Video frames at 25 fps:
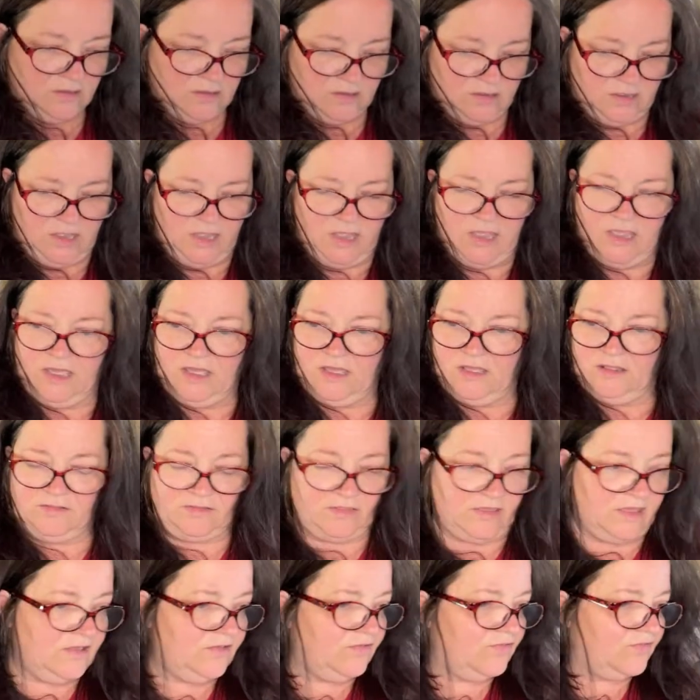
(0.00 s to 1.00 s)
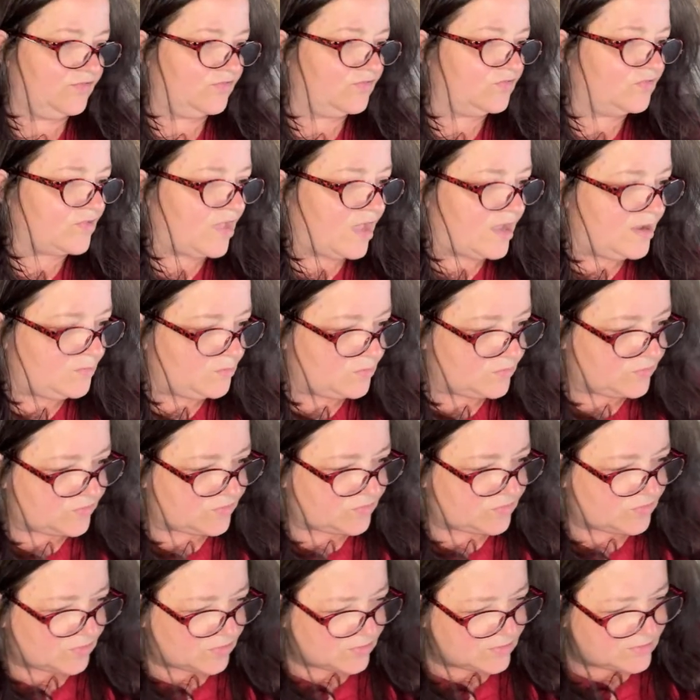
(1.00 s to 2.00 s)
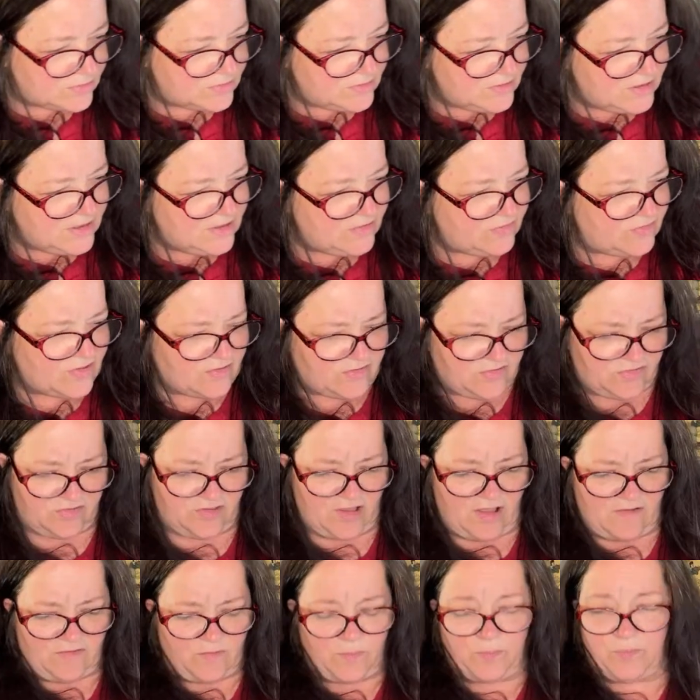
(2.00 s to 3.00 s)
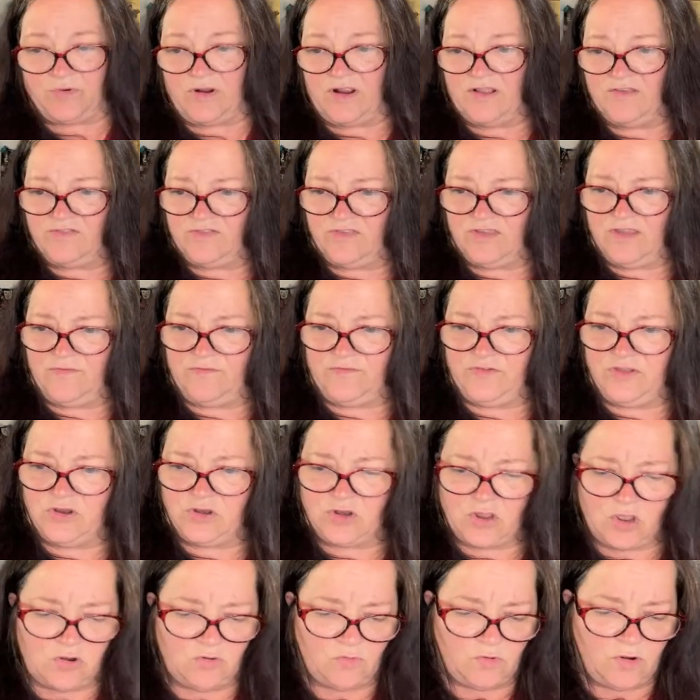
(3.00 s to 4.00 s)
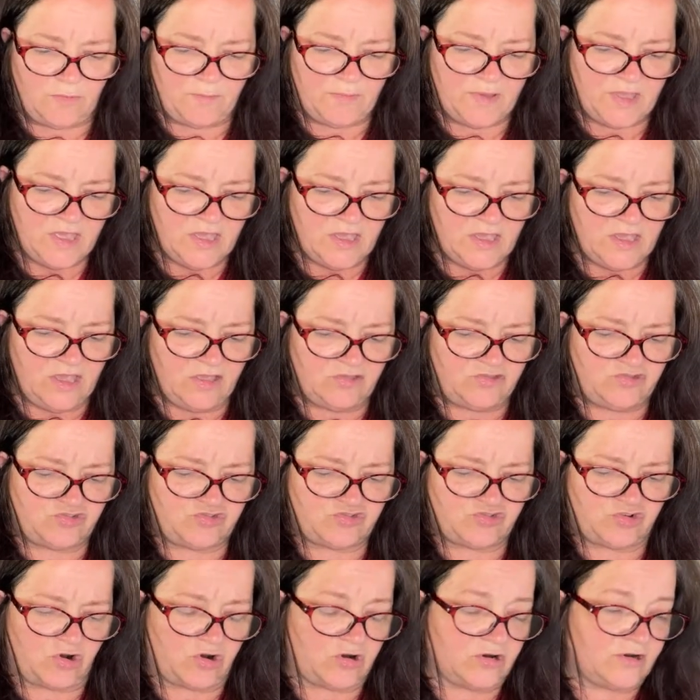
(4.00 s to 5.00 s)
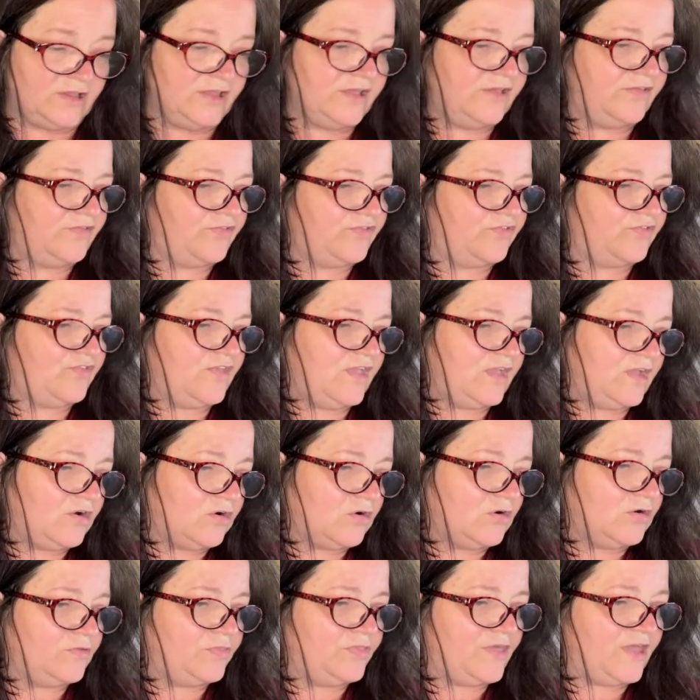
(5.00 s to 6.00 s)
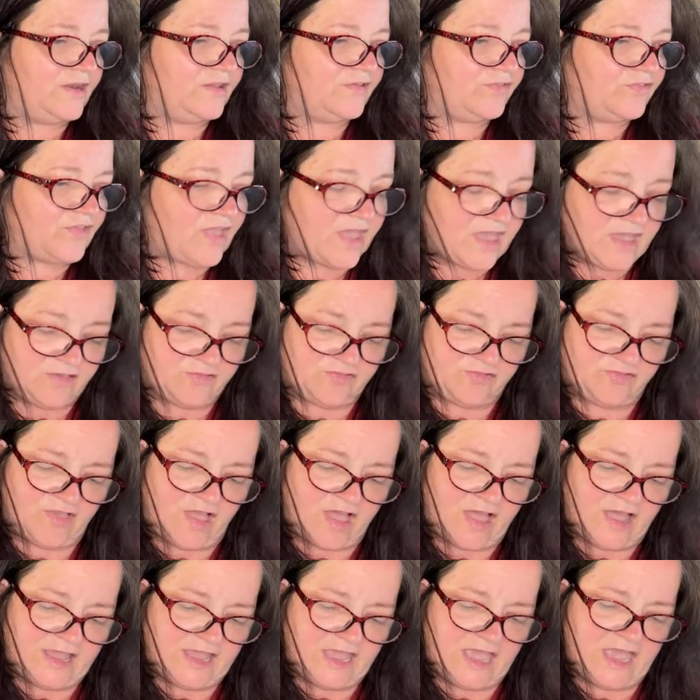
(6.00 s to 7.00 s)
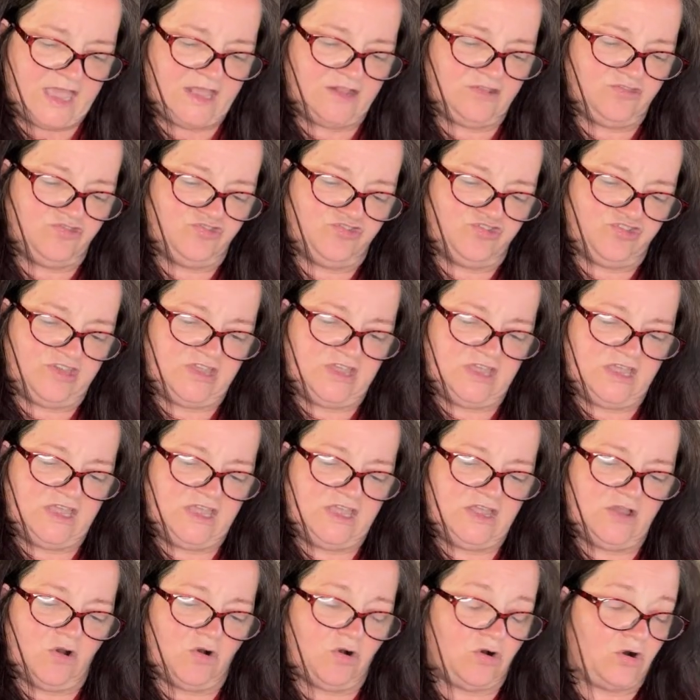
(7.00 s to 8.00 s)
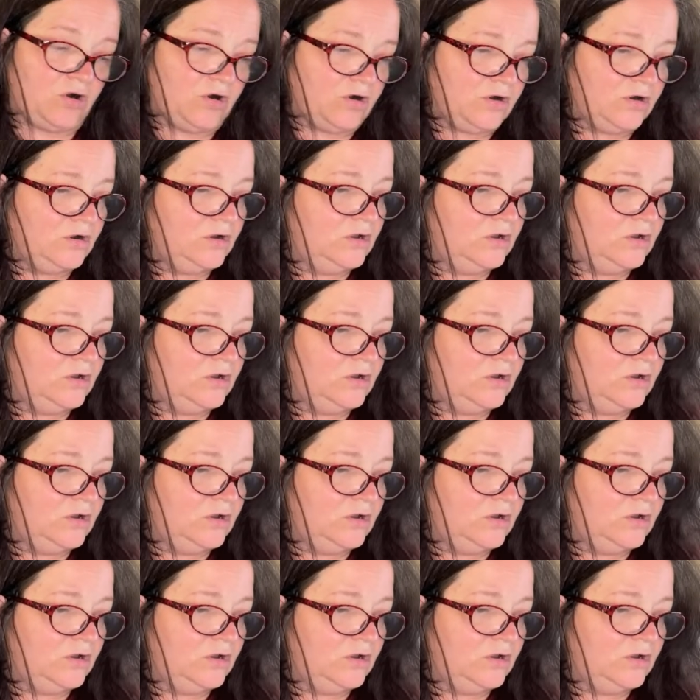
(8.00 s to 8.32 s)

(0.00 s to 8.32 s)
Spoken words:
And these, I will start these. His stuff's pricey if you know him. It's Charlie Singer. That is Singer.